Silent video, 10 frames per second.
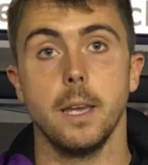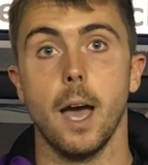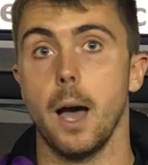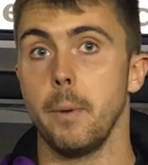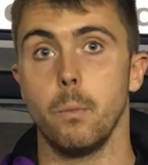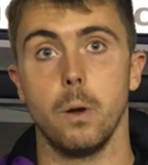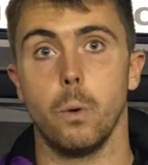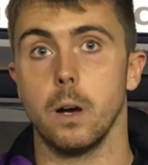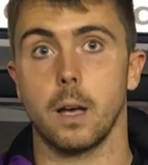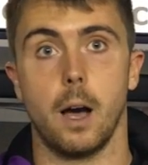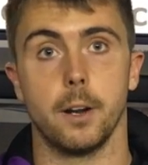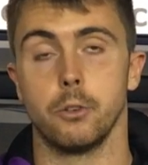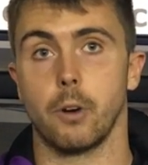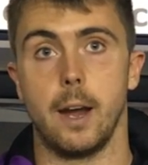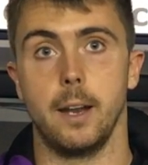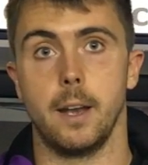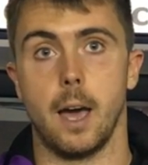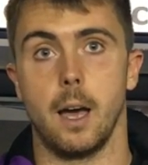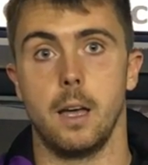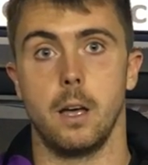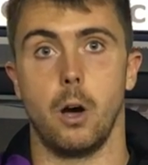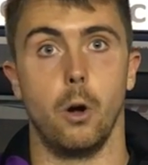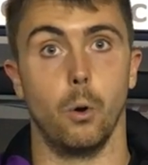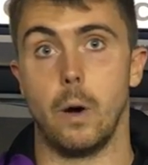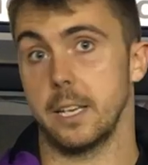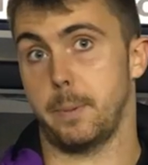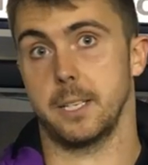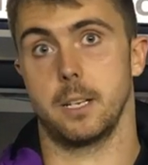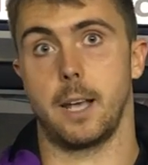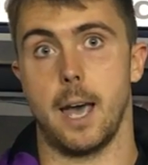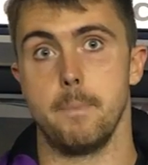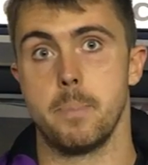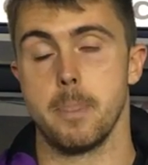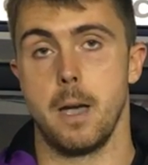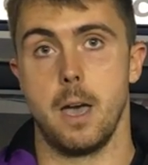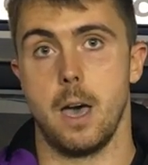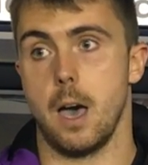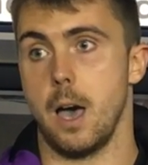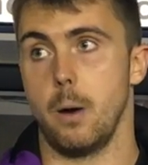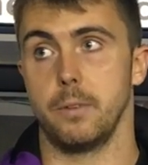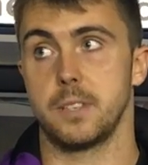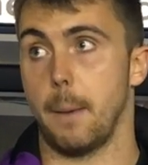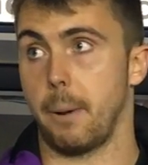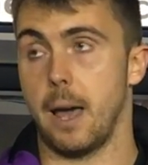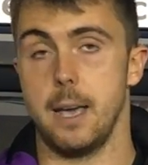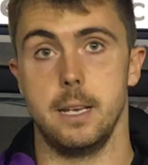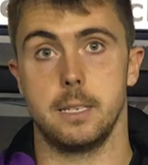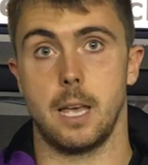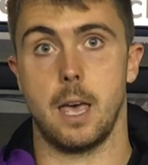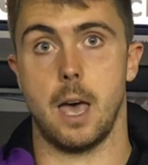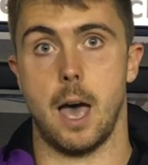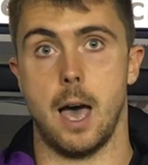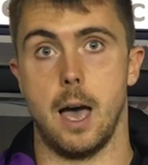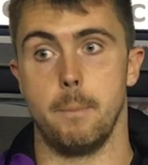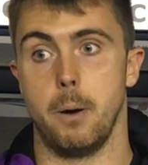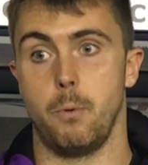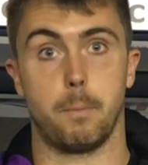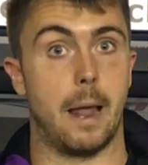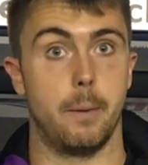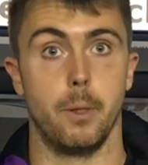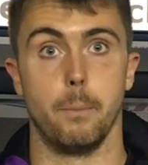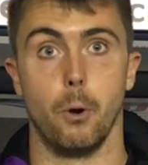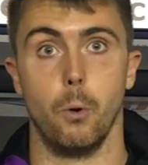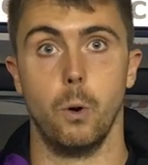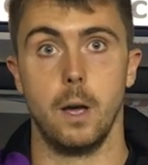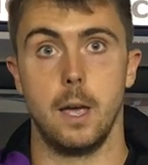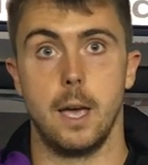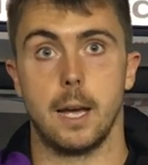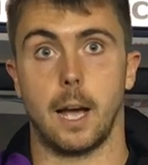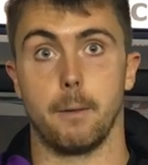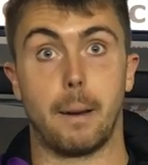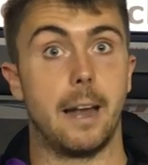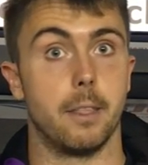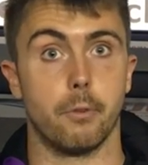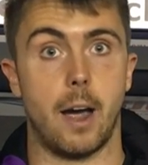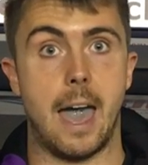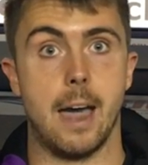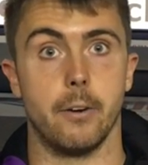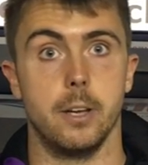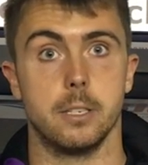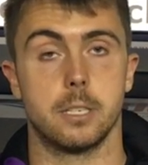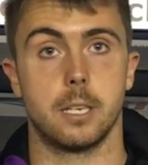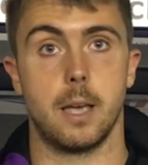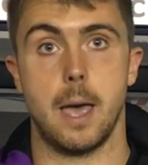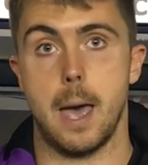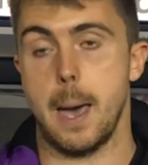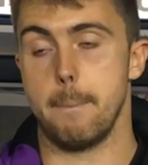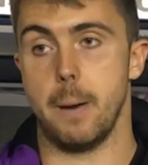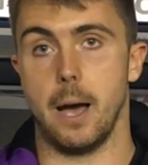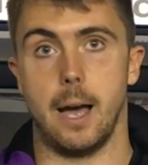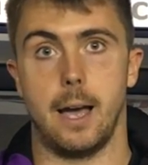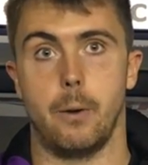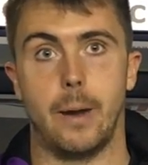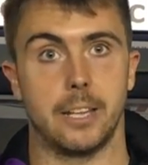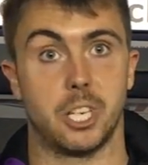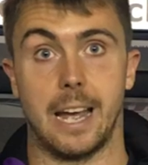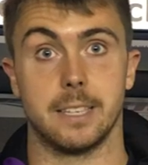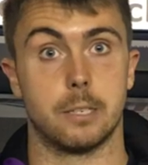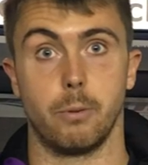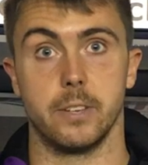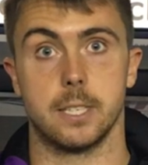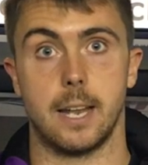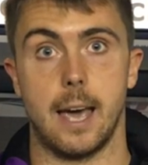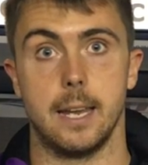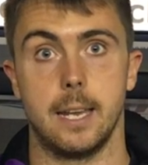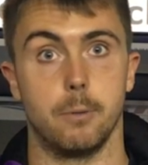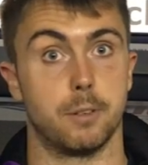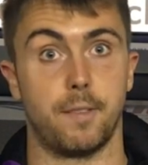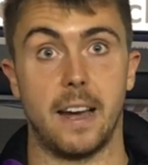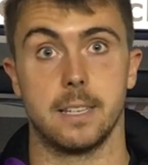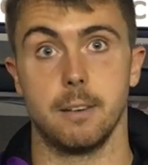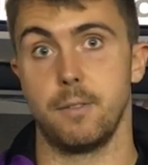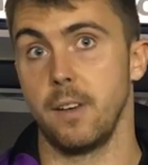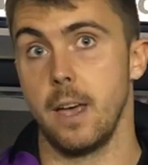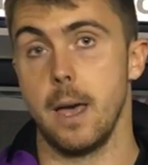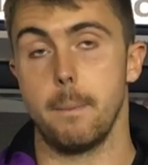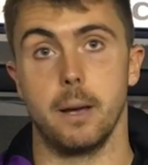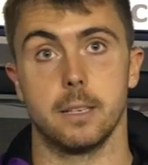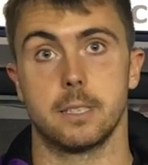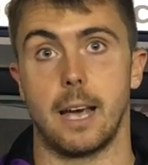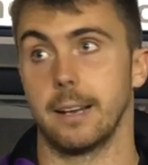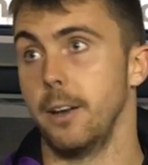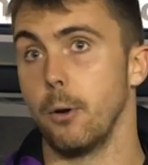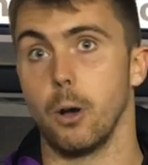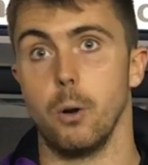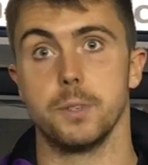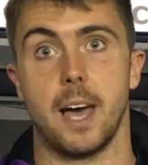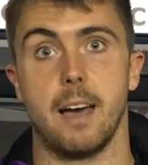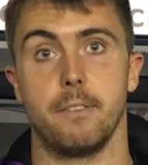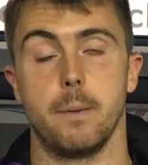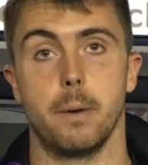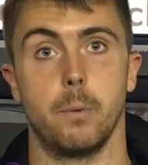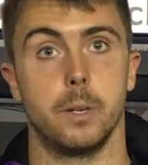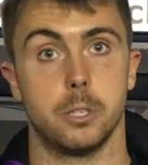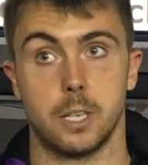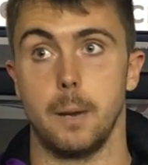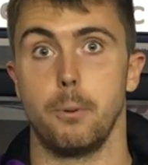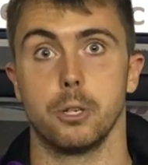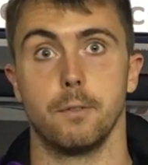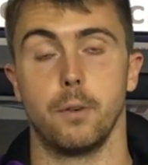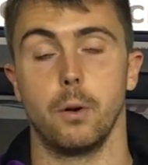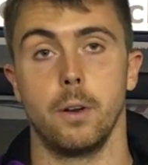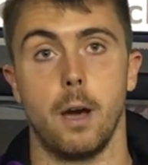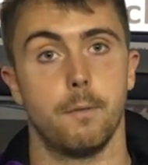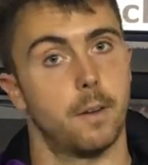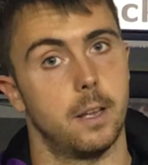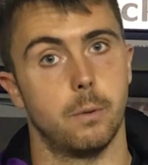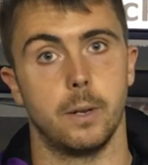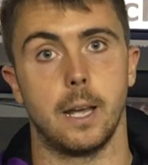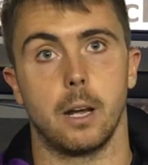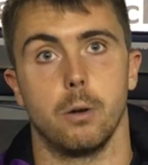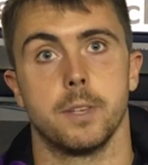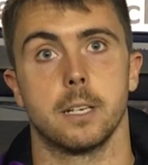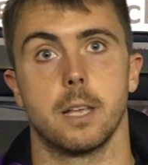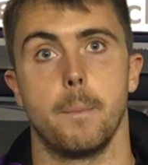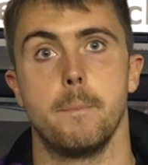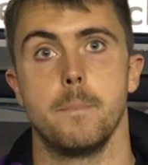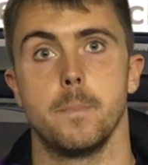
Yeah, I mean, we work hard in training uh, on all aspects of the game. Uh, with set plays, um, we're playing with the ball, kind of playing in the right areas. But we had chances with it today, it was effective, but sadly no goals out of it, but we just keep pushing forward and hopefully we can get goals next time.